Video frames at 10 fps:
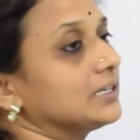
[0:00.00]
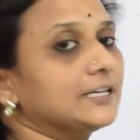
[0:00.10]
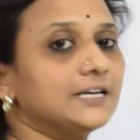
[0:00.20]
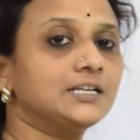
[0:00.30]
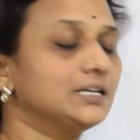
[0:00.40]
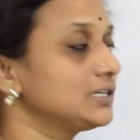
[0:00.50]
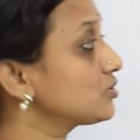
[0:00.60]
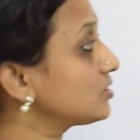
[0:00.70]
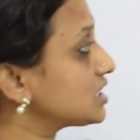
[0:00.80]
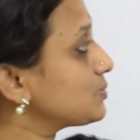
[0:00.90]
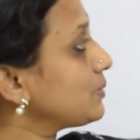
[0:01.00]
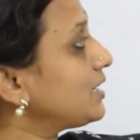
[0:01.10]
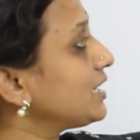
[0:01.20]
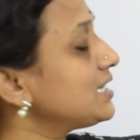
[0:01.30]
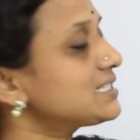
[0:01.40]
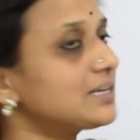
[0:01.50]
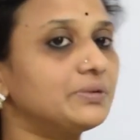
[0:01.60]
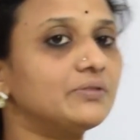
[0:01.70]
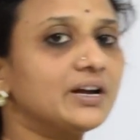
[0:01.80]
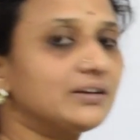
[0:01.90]
right? So this may be again
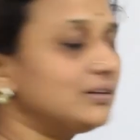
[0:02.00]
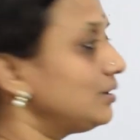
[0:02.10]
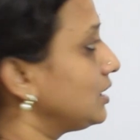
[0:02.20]
subdivided,